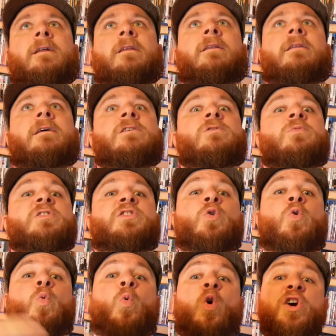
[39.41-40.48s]
this was
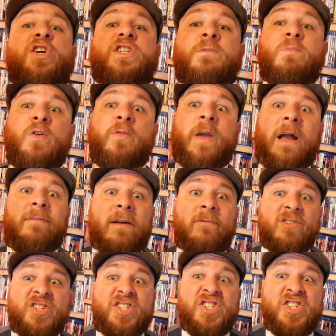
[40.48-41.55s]
the worst movie I've
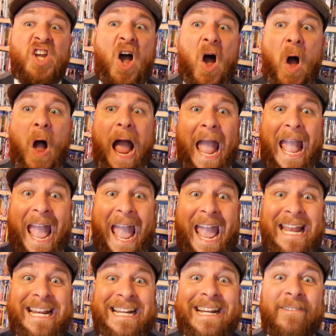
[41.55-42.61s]
ever saw. I
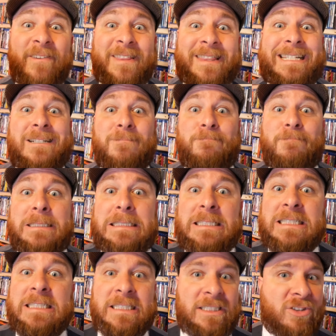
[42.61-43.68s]
hated everything about
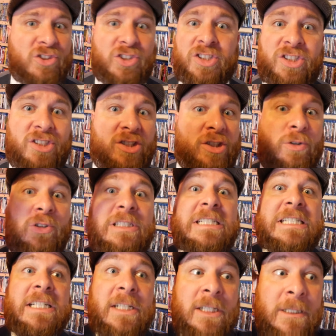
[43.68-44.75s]
it. This is so
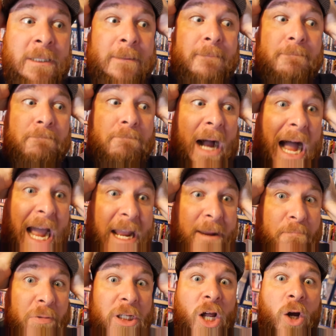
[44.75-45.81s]

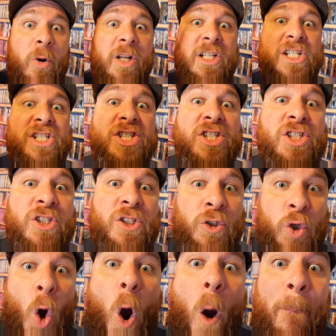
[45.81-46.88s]
mind-blowingly
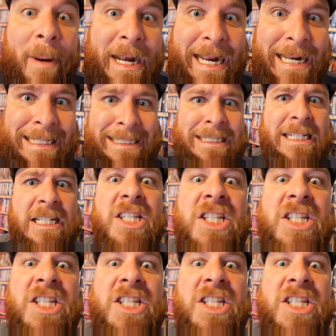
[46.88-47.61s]
stupid. I couldn't